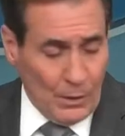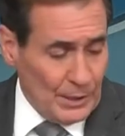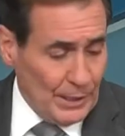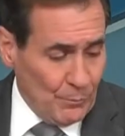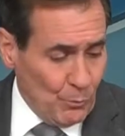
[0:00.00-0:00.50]

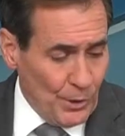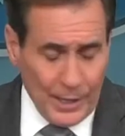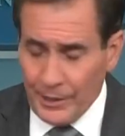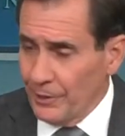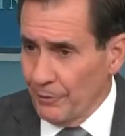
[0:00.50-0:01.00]
Again, we're
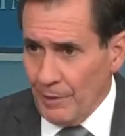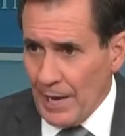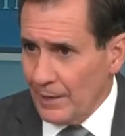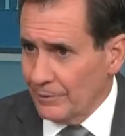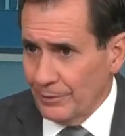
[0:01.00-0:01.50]
not going to
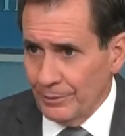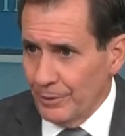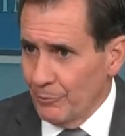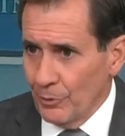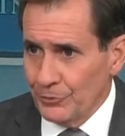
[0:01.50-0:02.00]
react
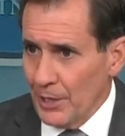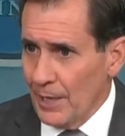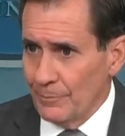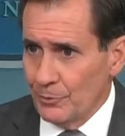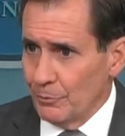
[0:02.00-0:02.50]
in real
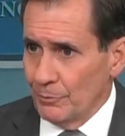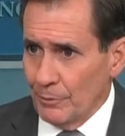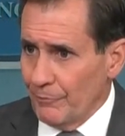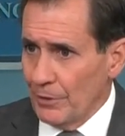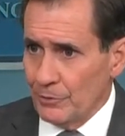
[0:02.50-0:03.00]
time to
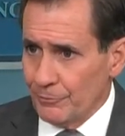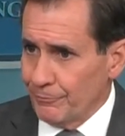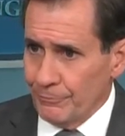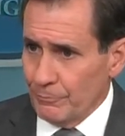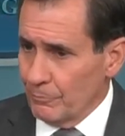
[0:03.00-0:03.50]
events
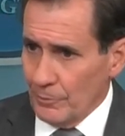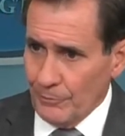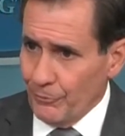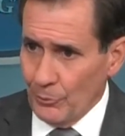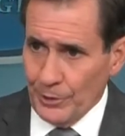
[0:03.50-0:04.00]

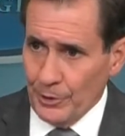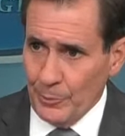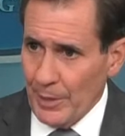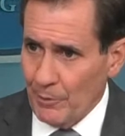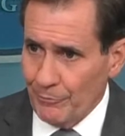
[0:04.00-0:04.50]
unfolding on the
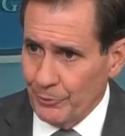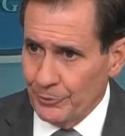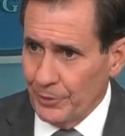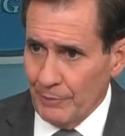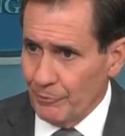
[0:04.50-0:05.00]
battlefield
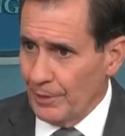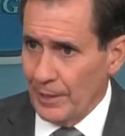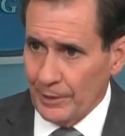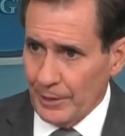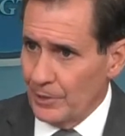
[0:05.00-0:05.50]
and every
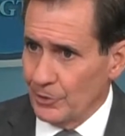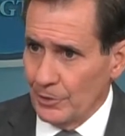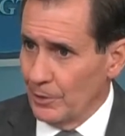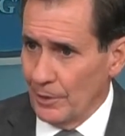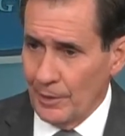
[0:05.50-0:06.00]

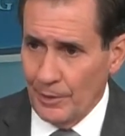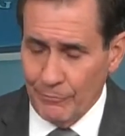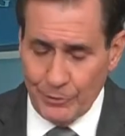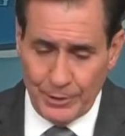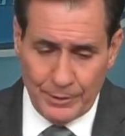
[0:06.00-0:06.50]
allegation and
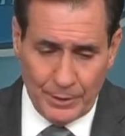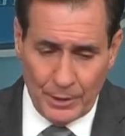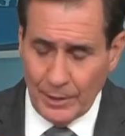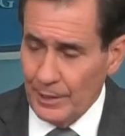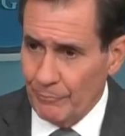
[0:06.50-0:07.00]

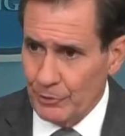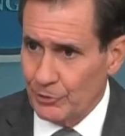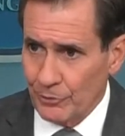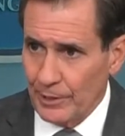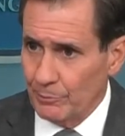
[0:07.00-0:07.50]
every
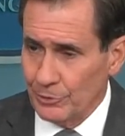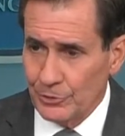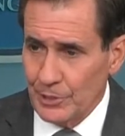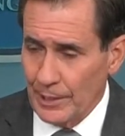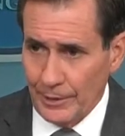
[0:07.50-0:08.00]
strike. We're
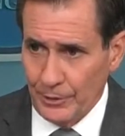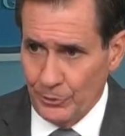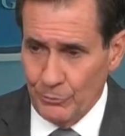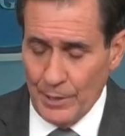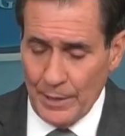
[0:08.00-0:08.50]
just not going to
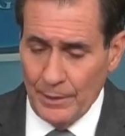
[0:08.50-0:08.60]
do that.